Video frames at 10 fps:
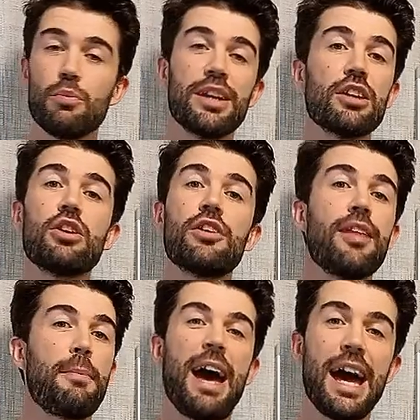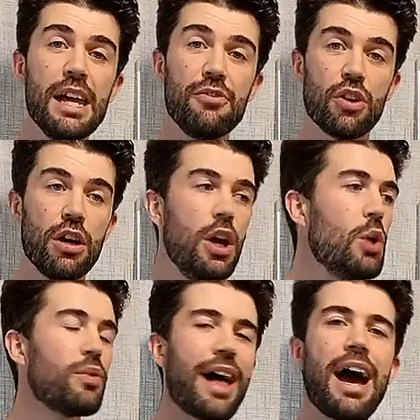we can look at their behavior
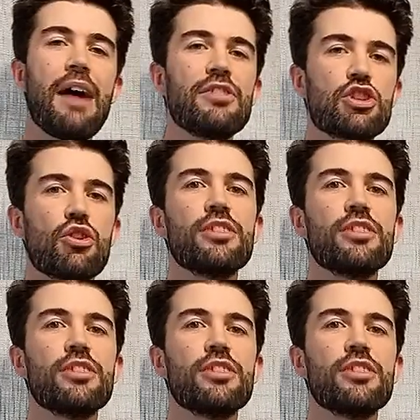without having to try